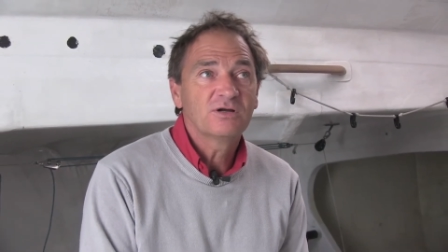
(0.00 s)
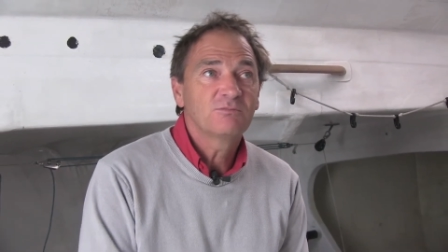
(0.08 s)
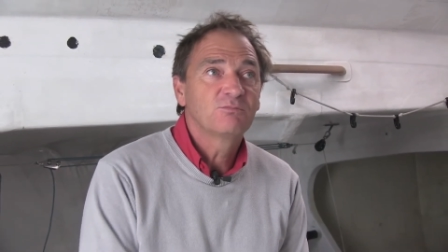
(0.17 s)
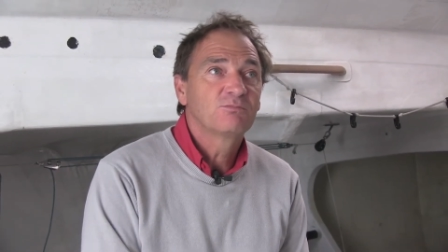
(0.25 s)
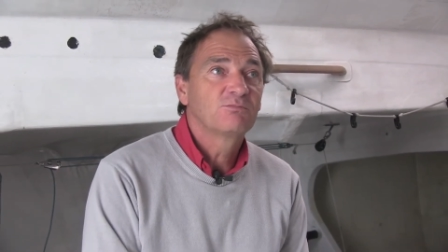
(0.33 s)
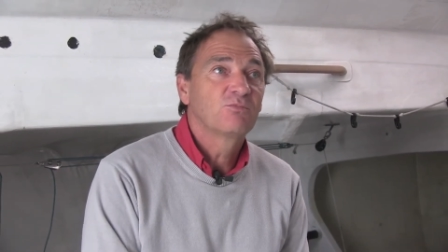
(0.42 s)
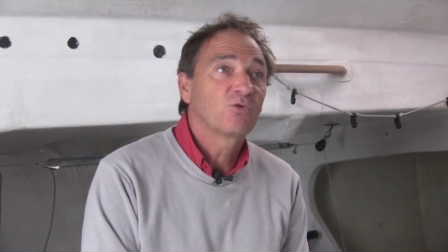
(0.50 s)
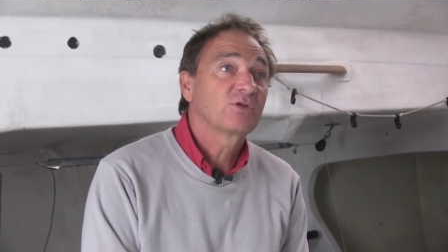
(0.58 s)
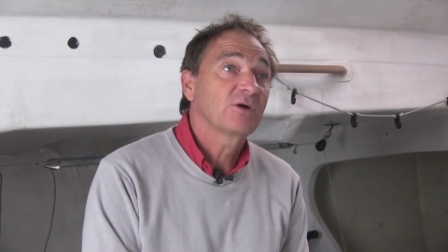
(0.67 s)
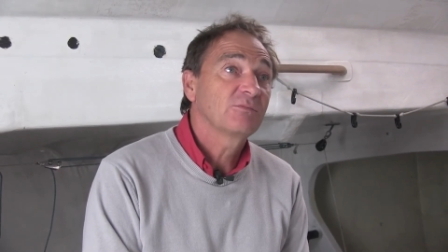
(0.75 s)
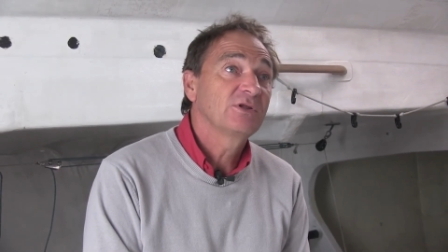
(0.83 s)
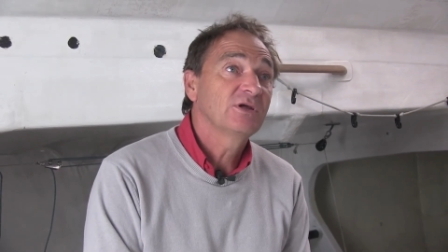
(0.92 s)
best
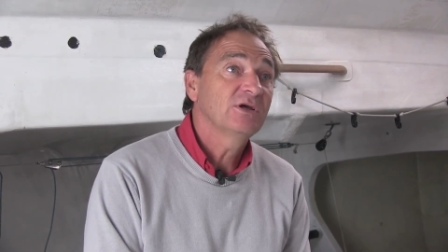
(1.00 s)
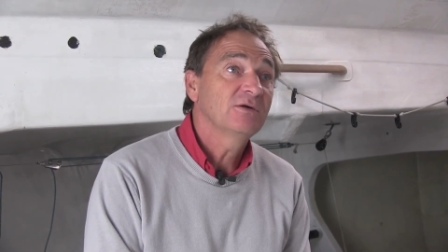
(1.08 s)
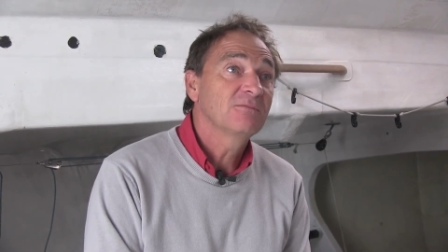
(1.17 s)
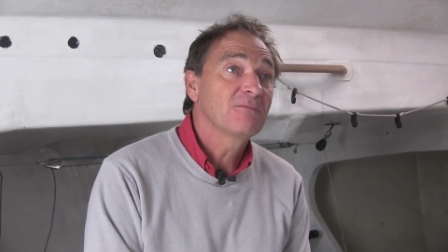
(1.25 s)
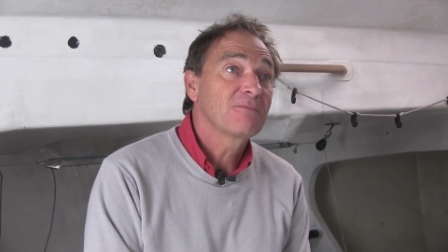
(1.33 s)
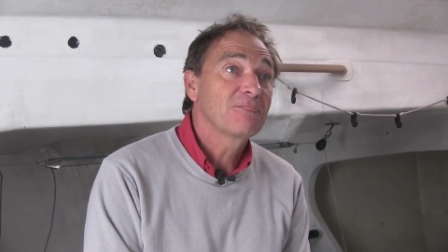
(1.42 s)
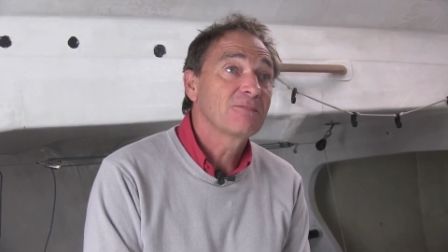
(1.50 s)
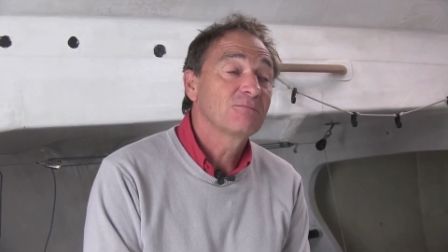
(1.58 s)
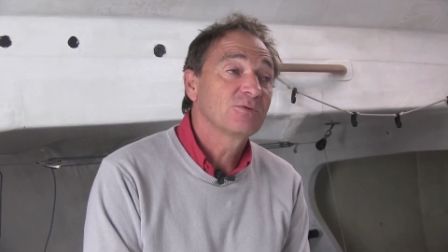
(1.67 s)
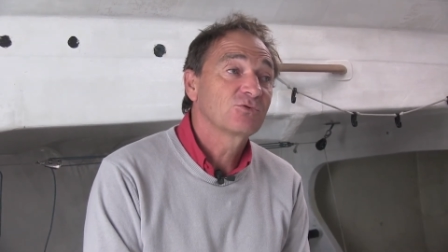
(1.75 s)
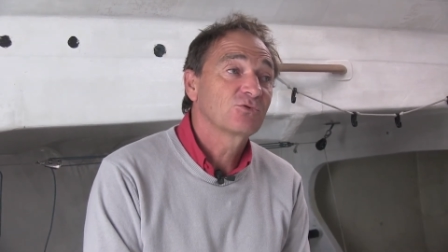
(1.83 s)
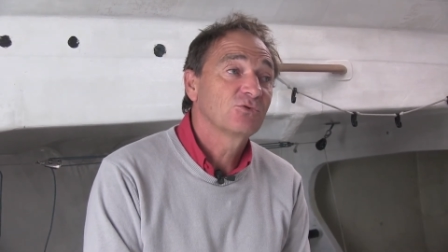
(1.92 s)
compromise to finish the
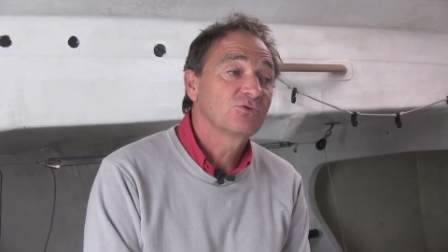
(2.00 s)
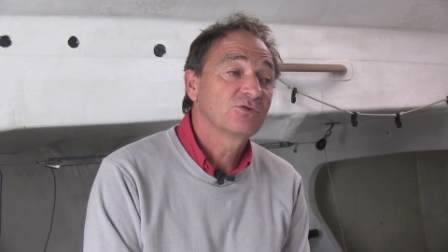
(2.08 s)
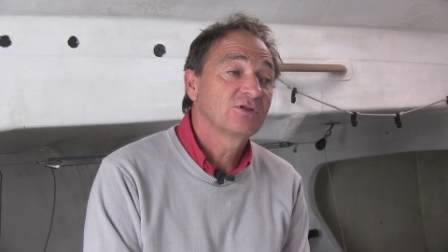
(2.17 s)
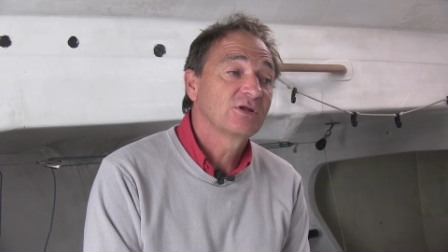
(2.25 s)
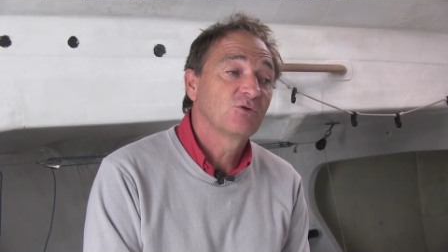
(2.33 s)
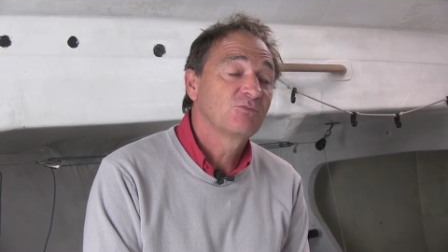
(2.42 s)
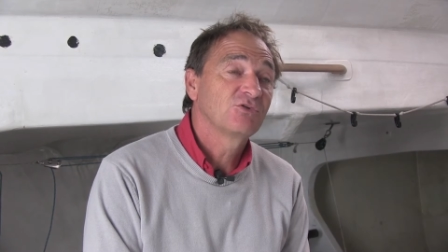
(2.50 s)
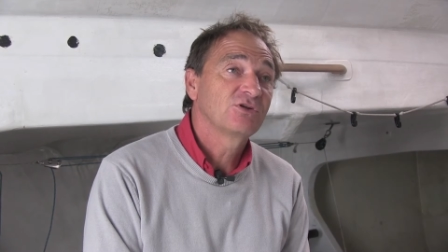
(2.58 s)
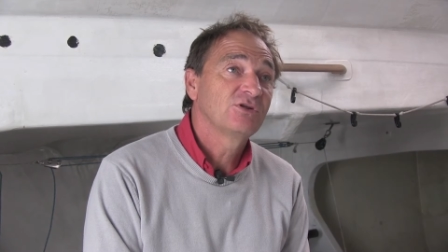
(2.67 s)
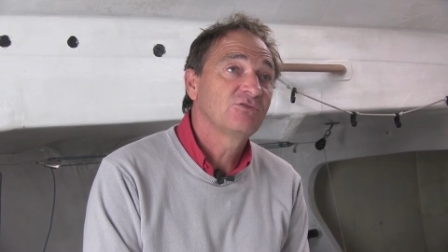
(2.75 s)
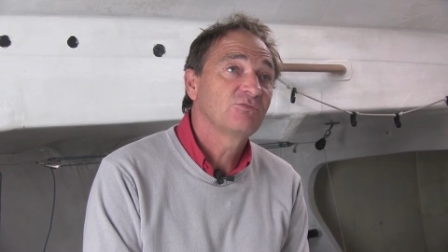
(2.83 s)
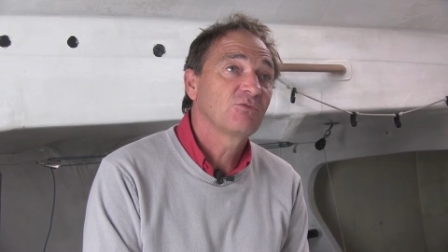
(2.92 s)
race.
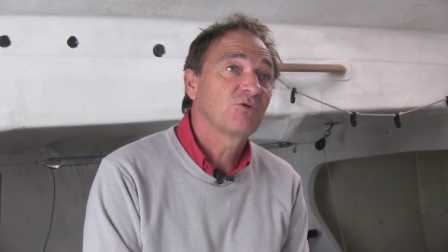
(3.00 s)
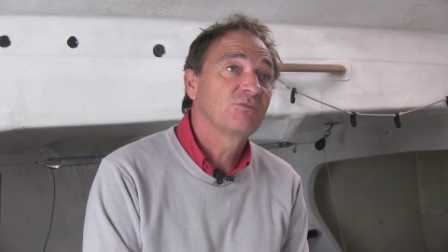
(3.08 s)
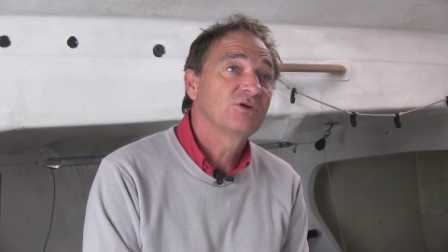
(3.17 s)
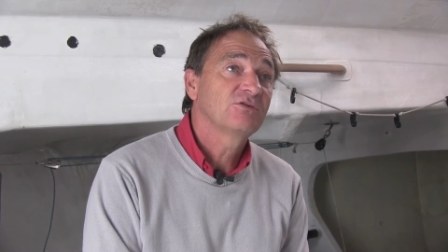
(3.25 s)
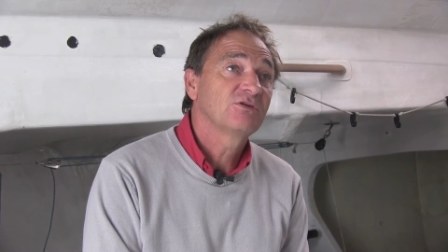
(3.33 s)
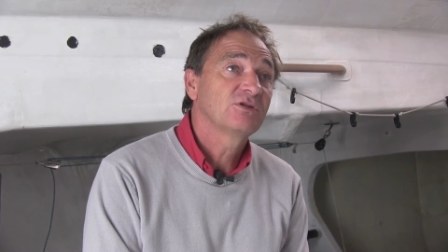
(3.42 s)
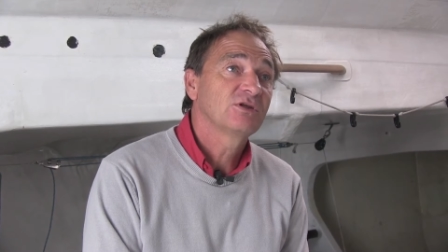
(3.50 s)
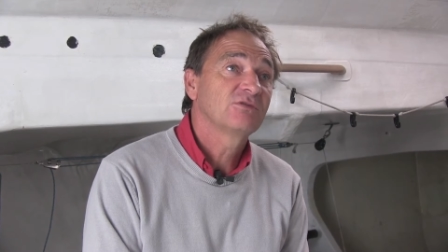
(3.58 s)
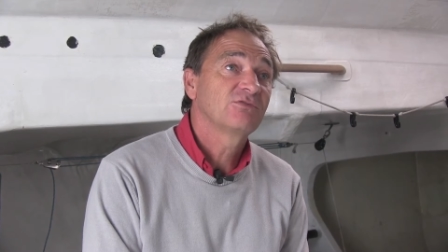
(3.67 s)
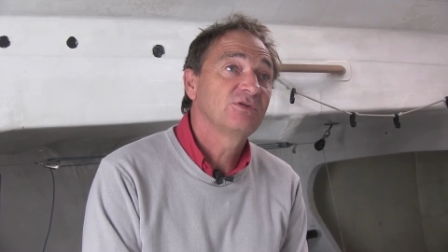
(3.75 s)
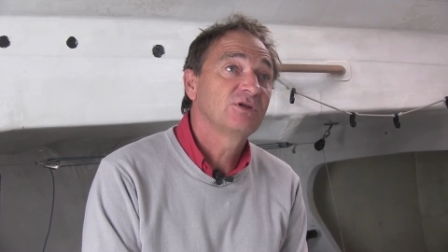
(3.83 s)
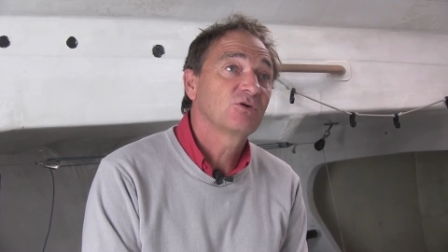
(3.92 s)
The first
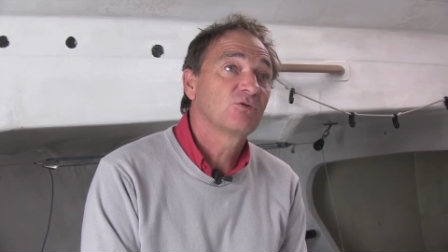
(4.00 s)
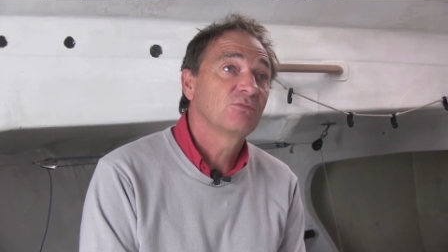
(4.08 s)
objective